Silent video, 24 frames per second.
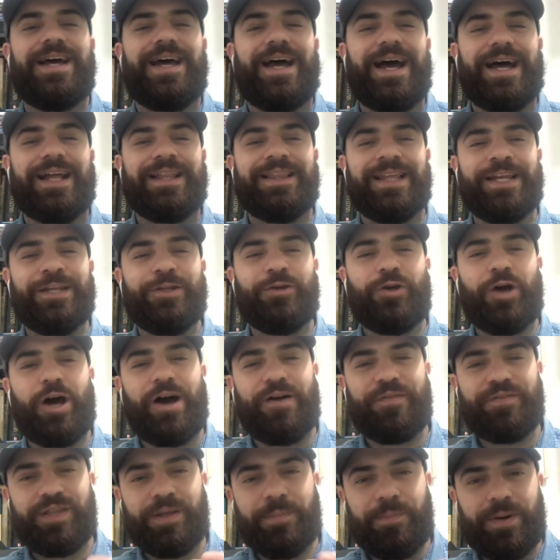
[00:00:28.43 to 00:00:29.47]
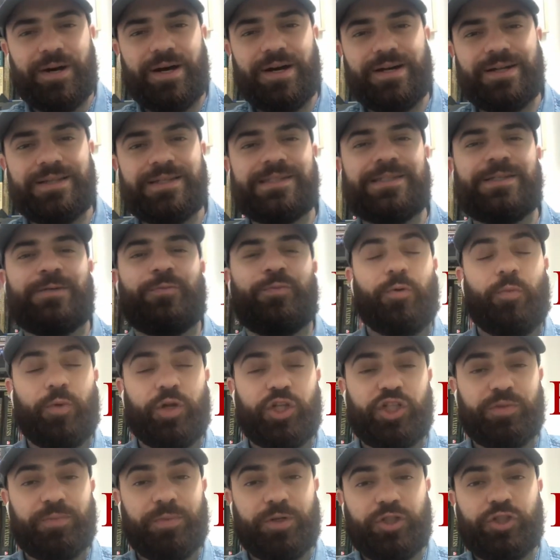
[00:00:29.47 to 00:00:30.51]
And then you have the bonds,
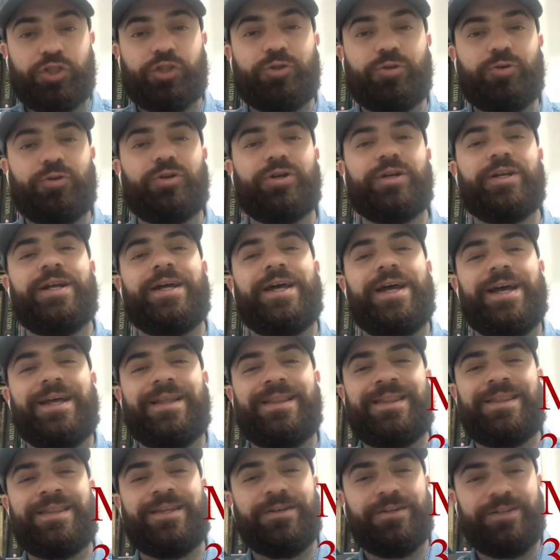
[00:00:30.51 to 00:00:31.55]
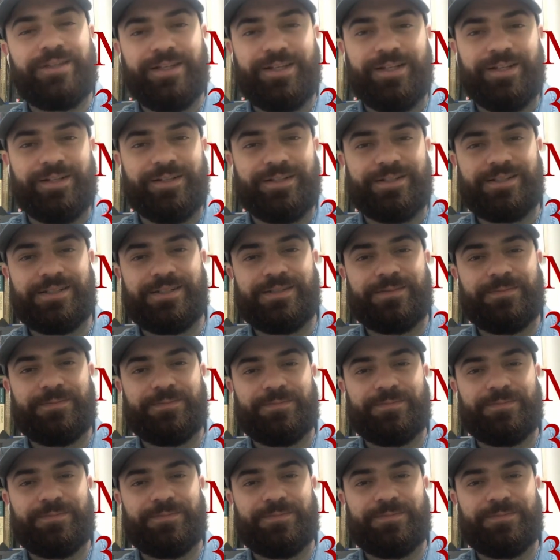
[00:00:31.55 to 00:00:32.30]
which mature in 30 years.